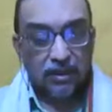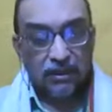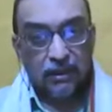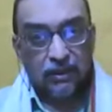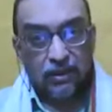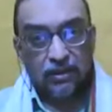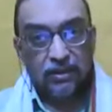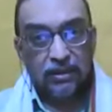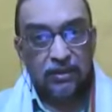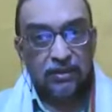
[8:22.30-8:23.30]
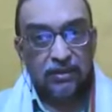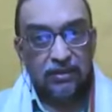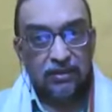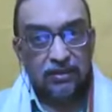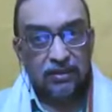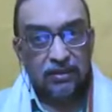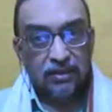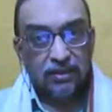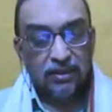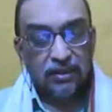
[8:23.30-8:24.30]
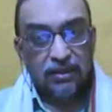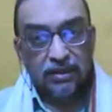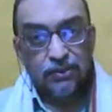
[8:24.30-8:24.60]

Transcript: in the long run, it